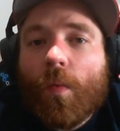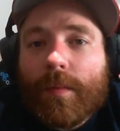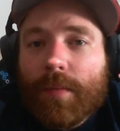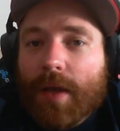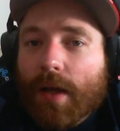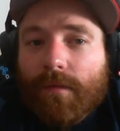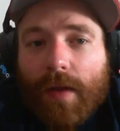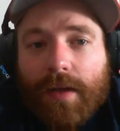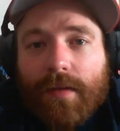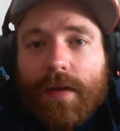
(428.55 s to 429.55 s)
when ByuN
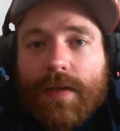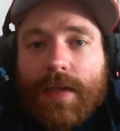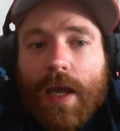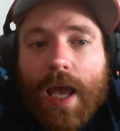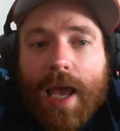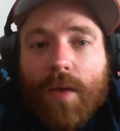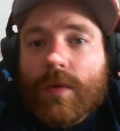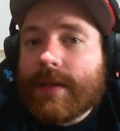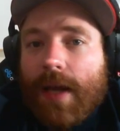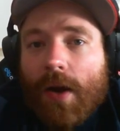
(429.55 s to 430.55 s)
invented this, it
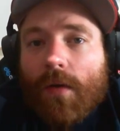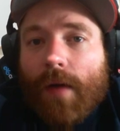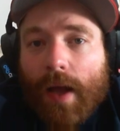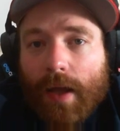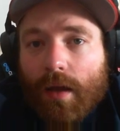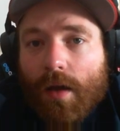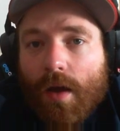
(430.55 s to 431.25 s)
was terrifying.